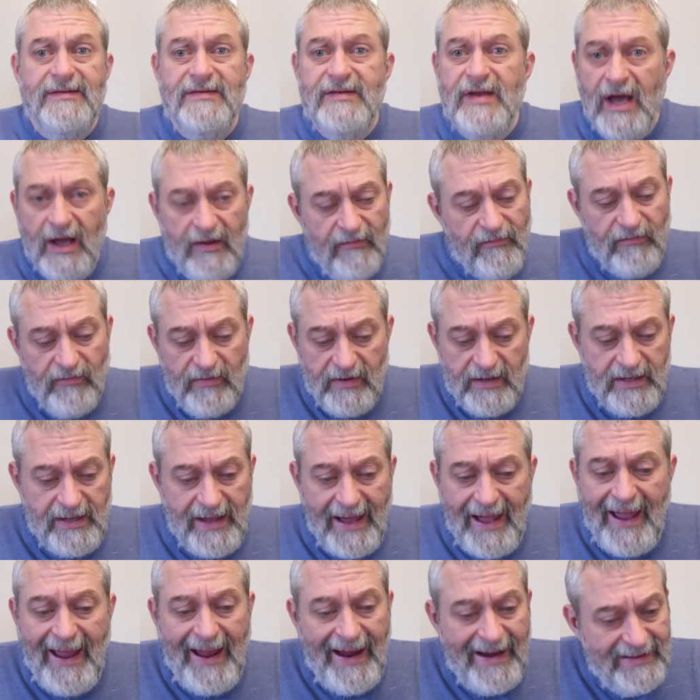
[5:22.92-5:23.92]
Definitely,
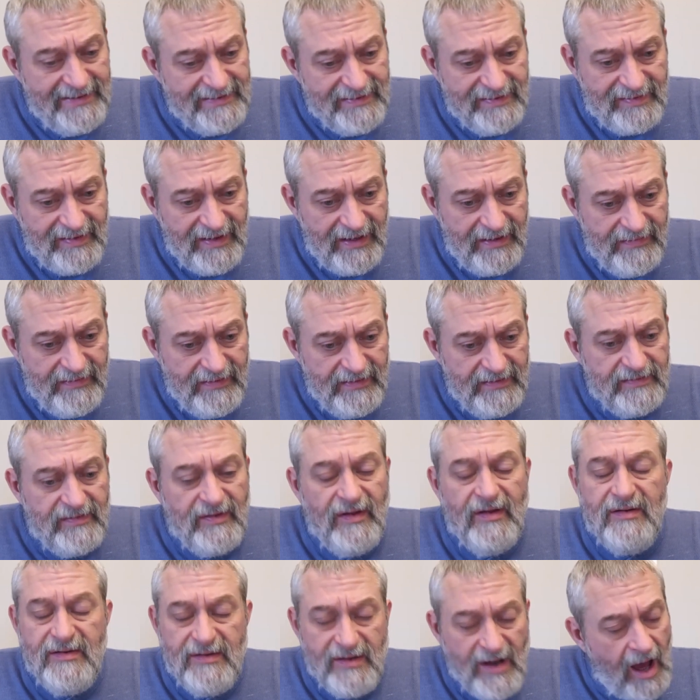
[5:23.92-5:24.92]
I hate to say this,
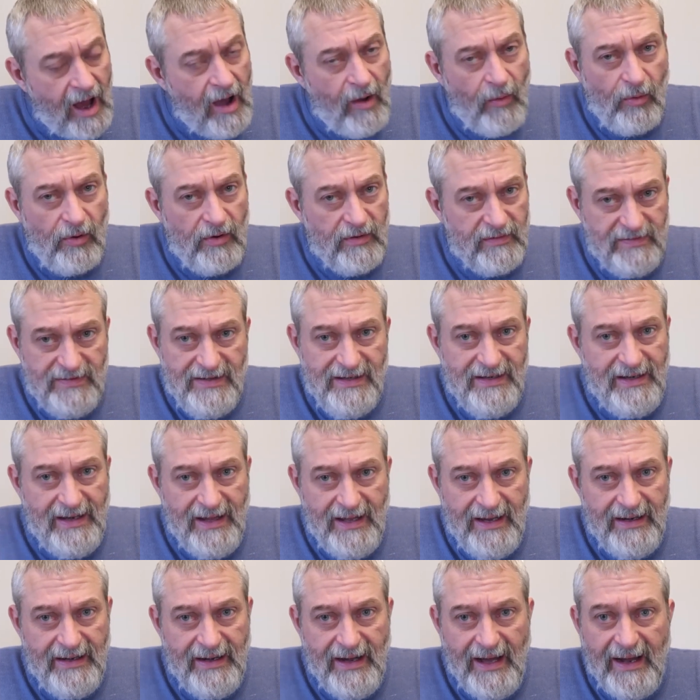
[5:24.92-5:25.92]
not worth ten
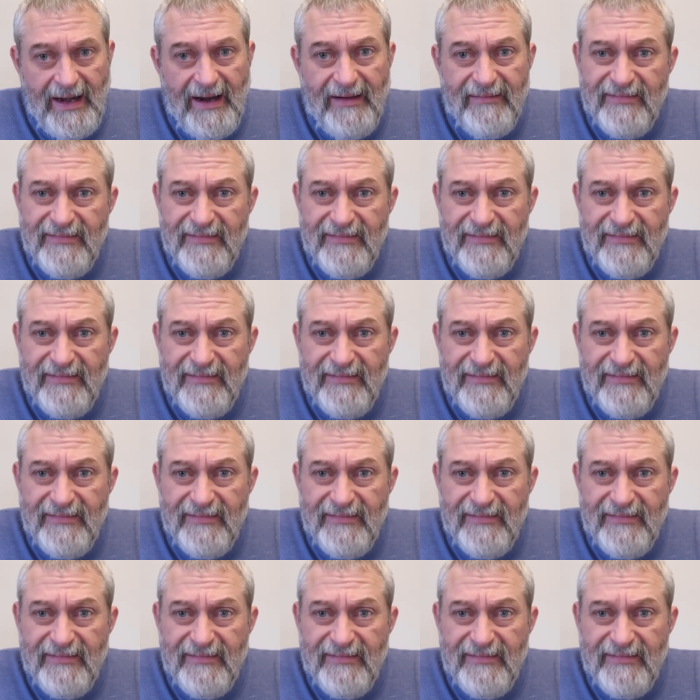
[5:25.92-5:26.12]
ninety-nine.